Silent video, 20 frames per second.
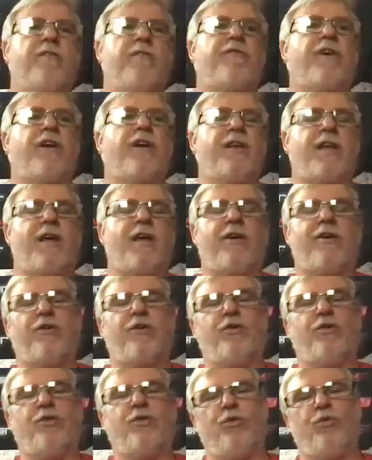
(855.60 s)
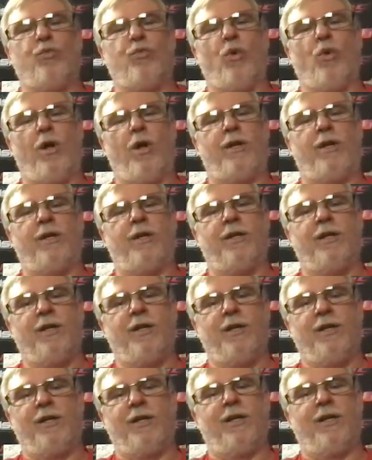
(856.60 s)
I didn't find out who won
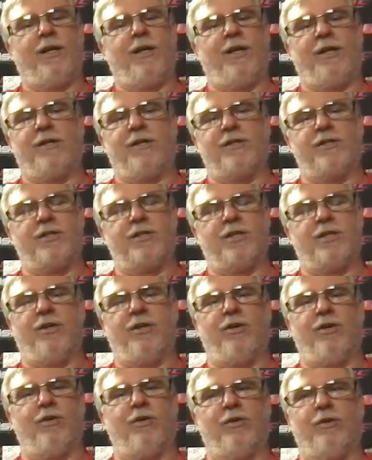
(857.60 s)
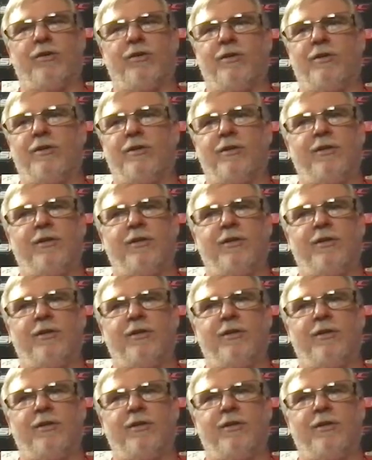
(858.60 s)
until